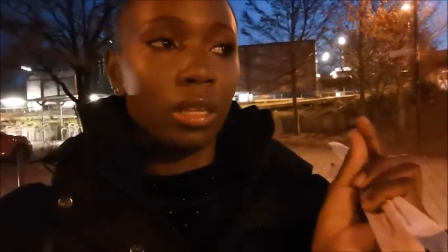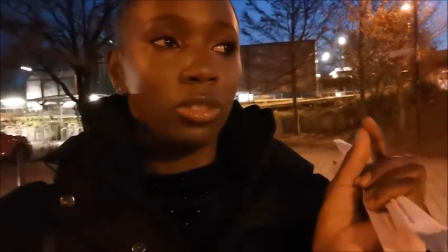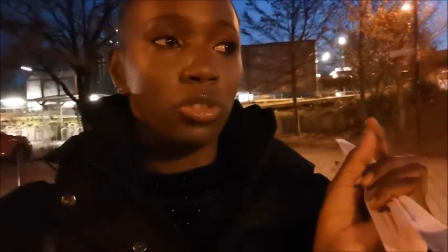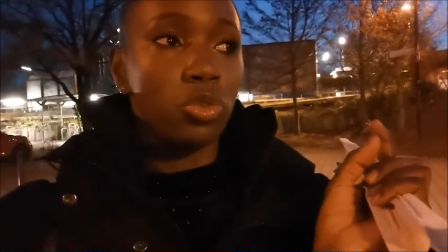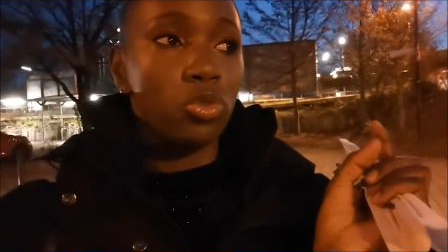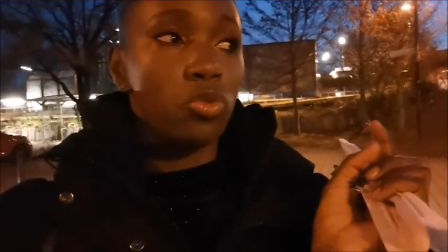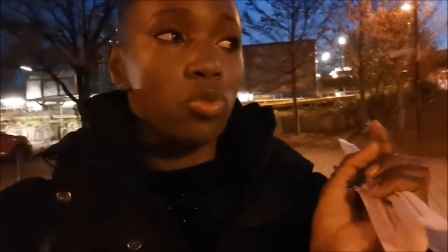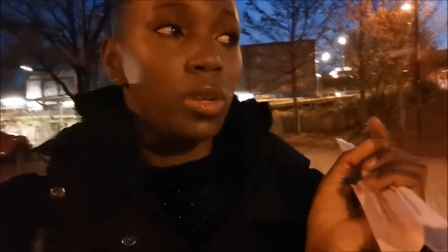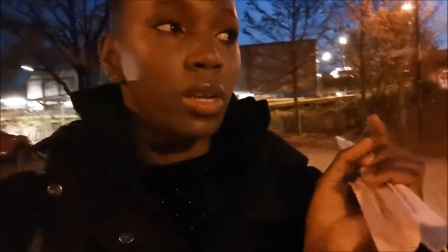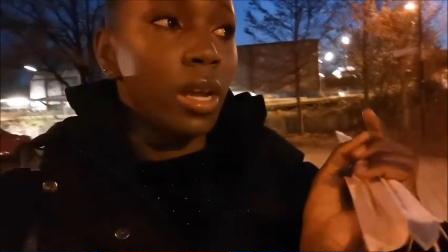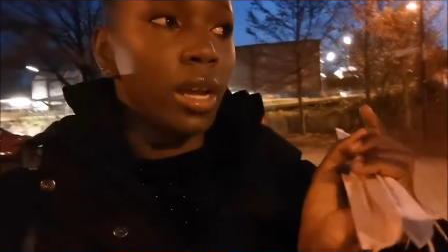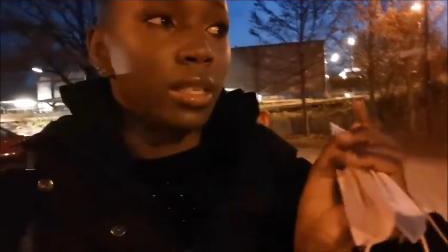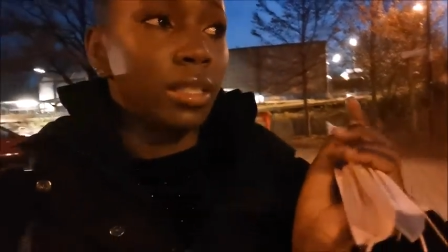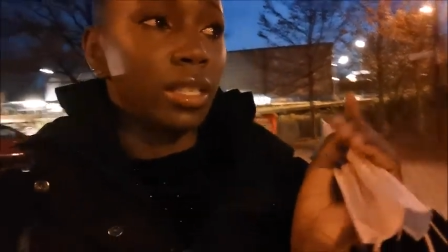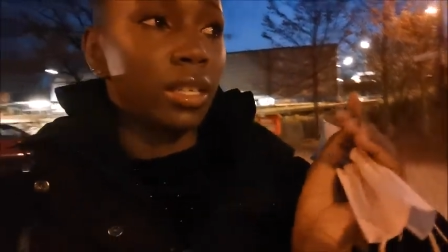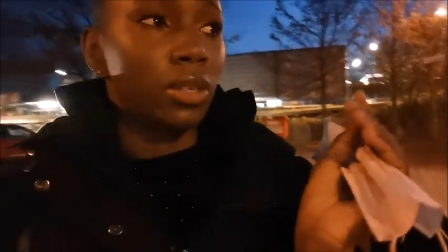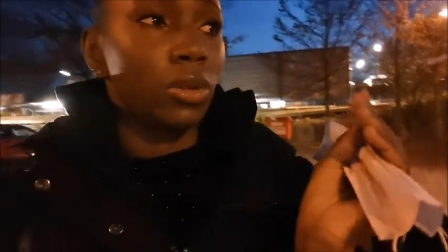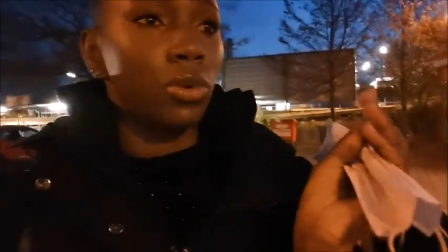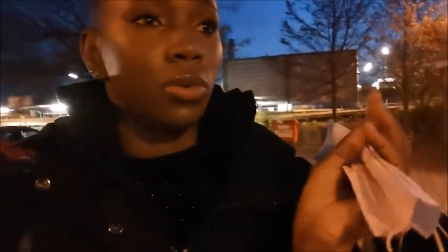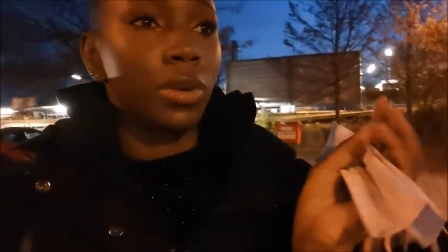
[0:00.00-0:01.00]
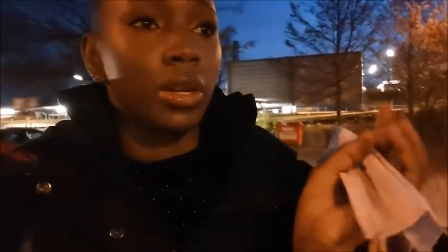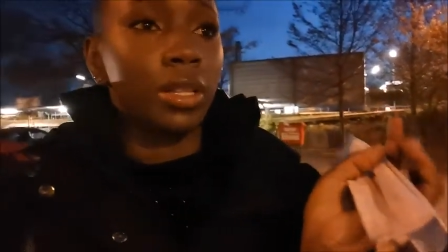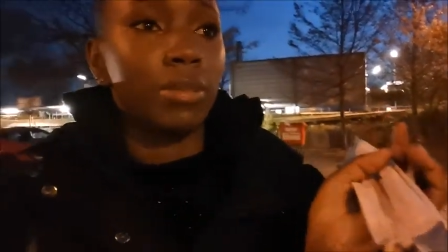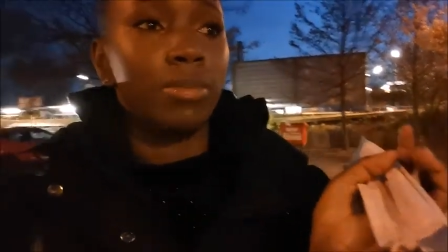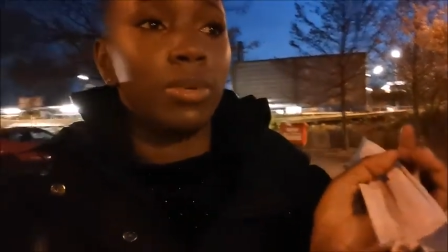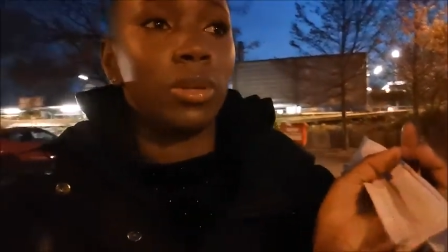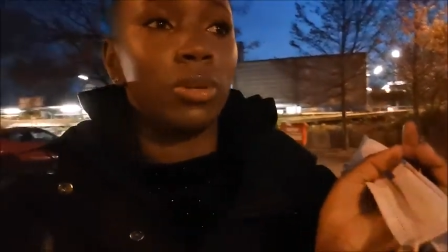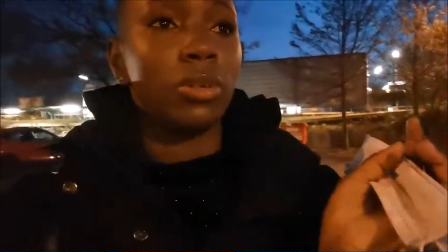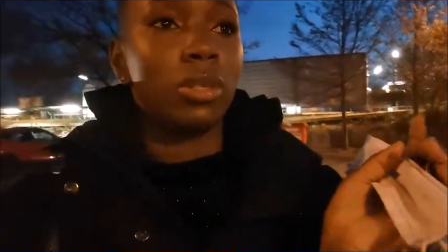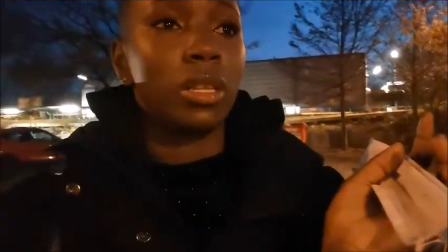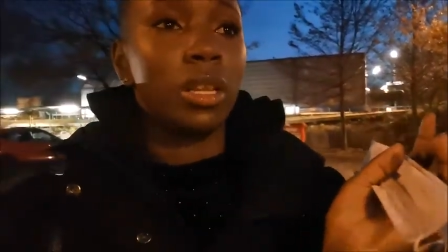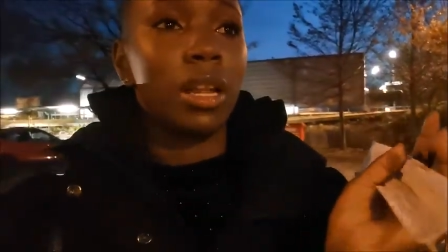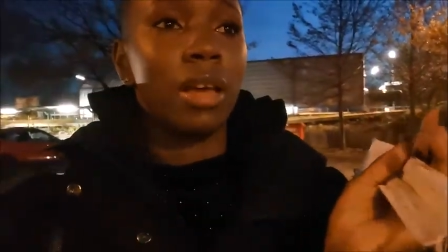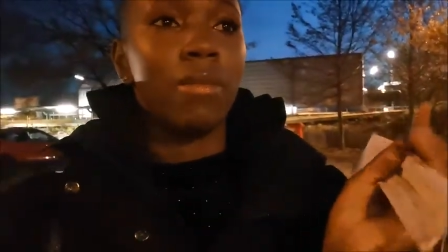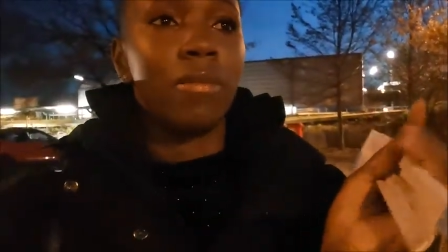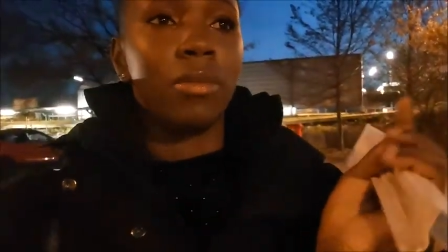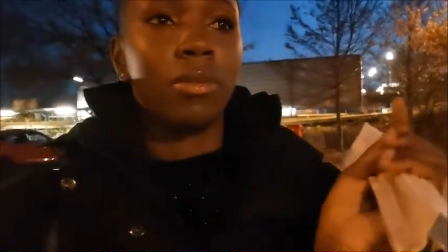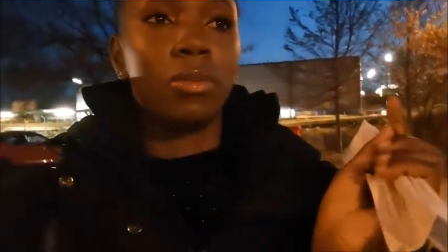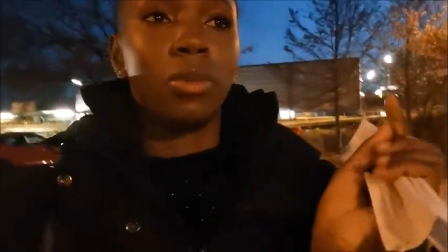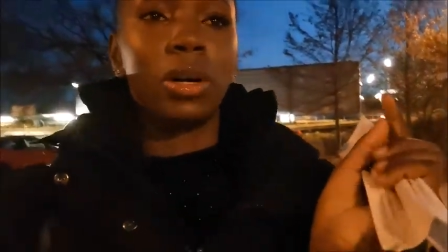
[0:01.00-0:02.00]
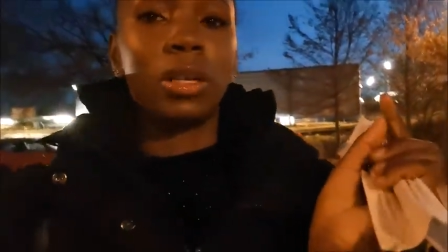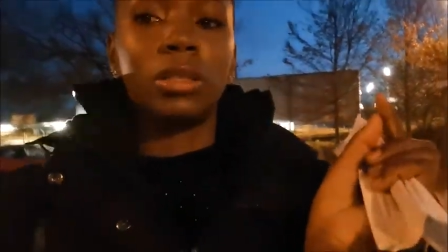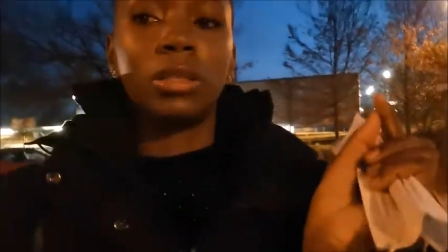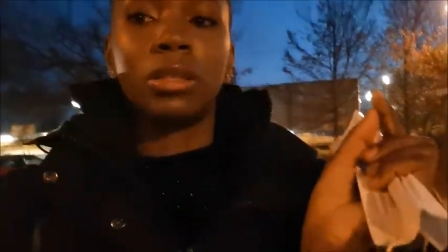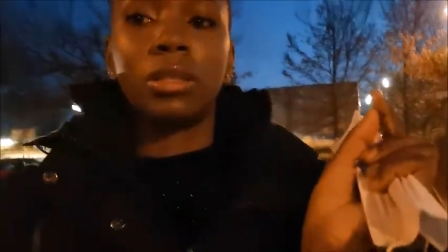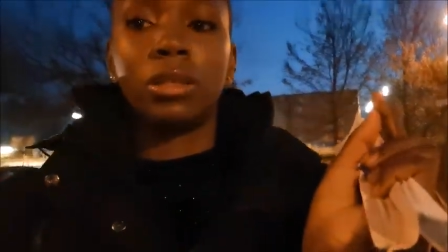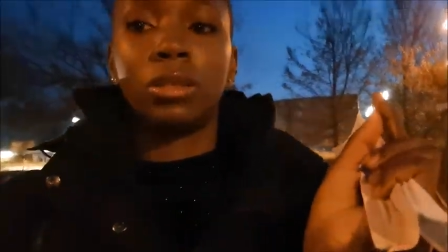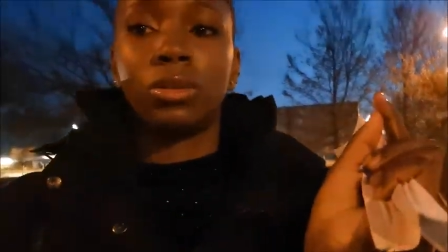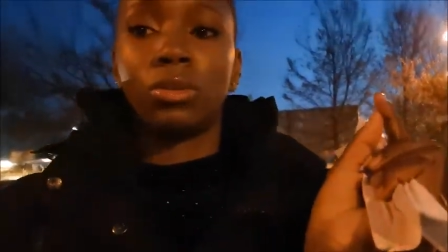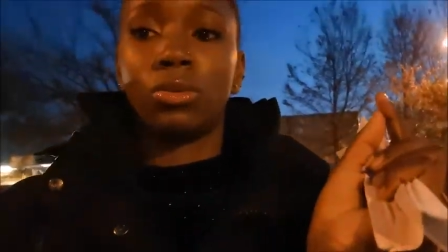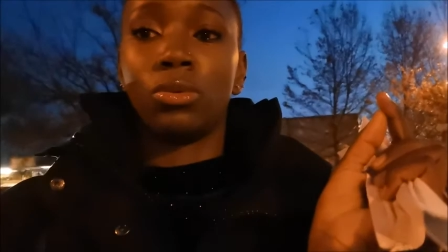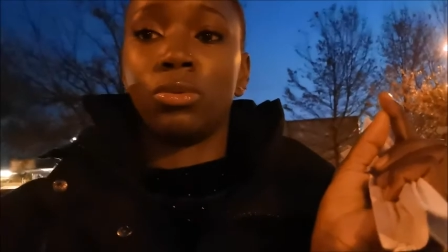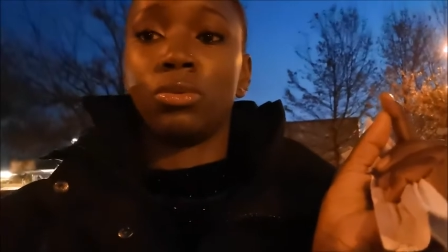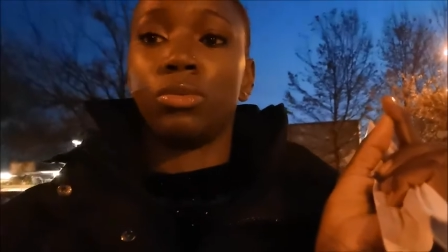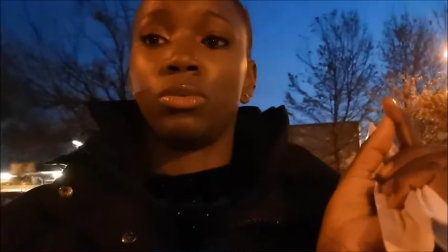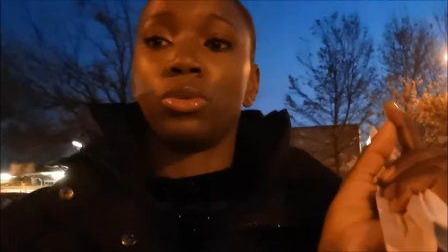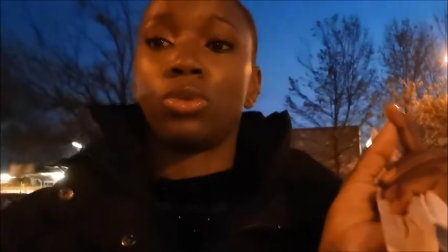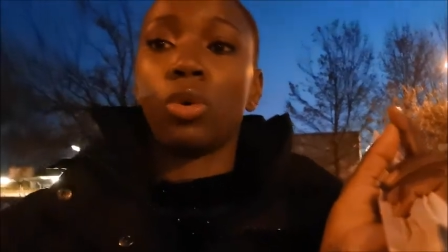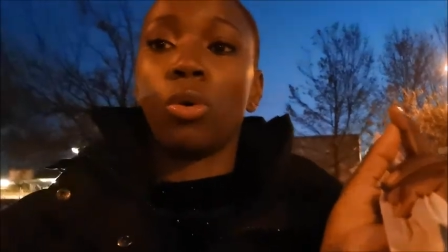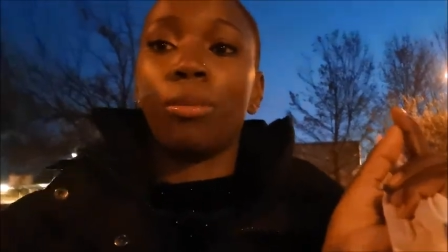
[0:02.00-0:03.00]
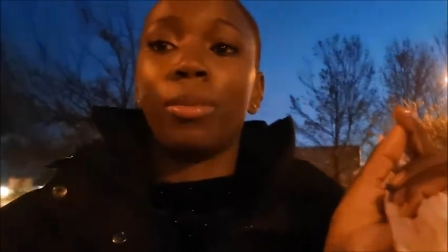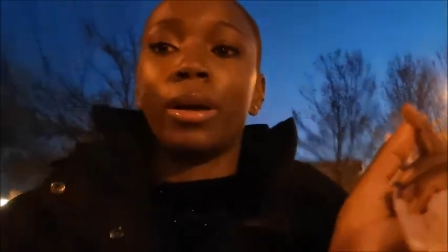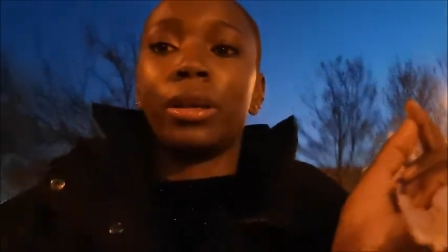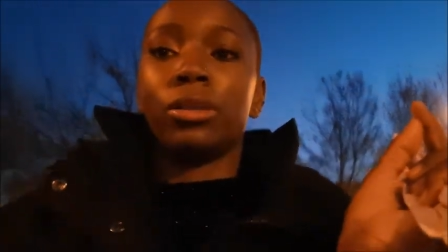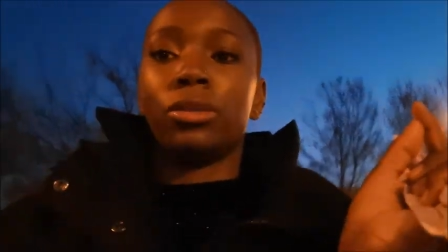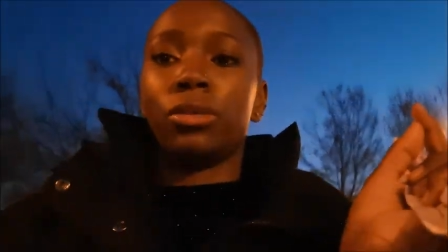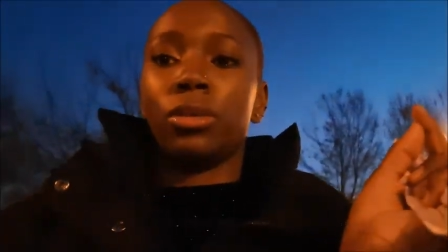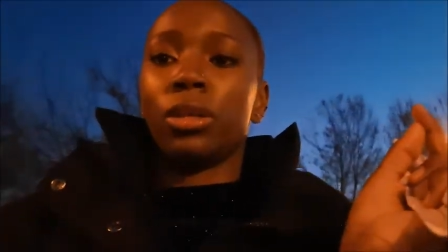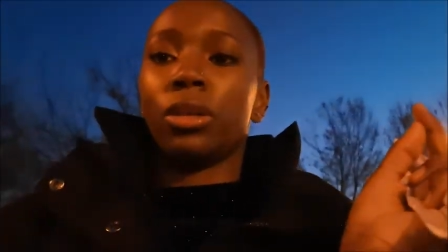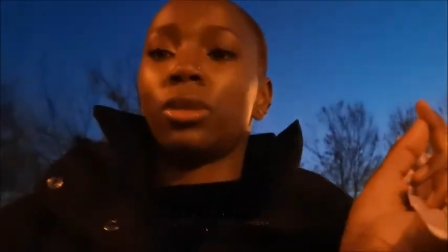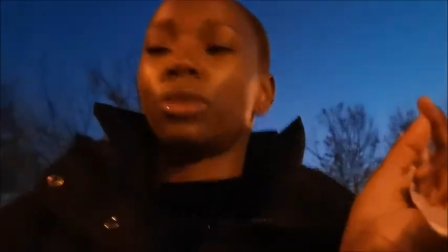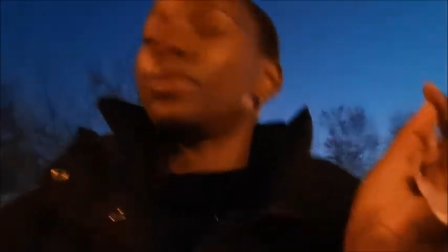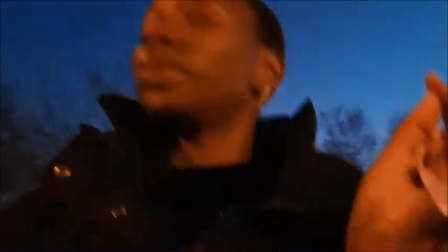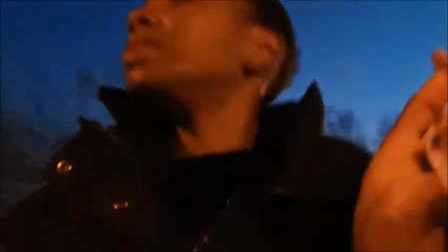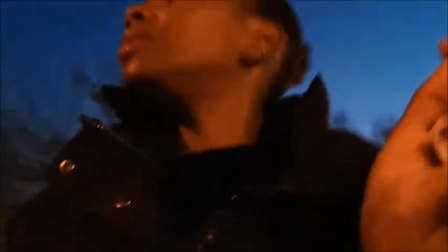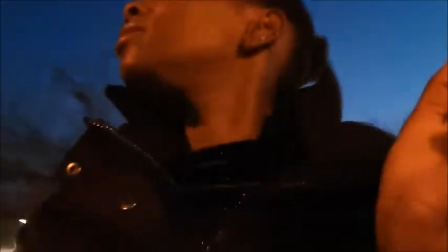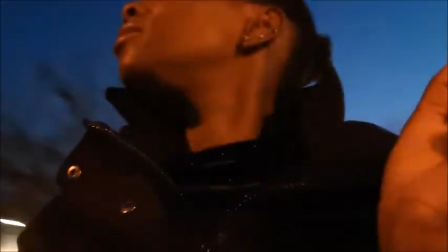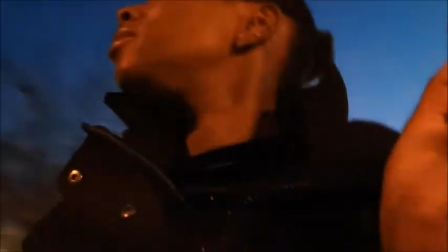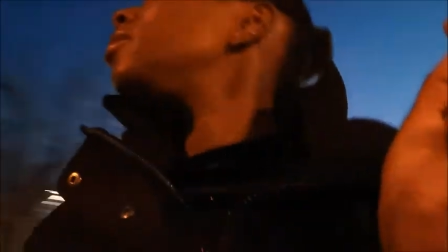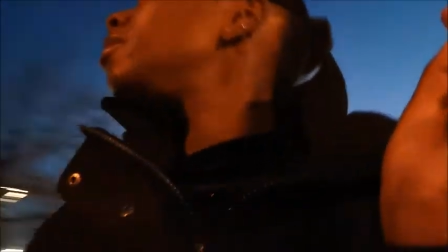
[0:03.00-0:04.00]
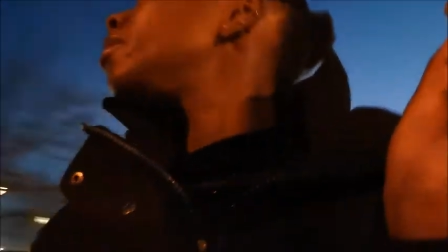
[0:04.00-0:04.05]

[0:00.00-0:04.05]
tree and decorate, because Levin wants to so bad to decorate it.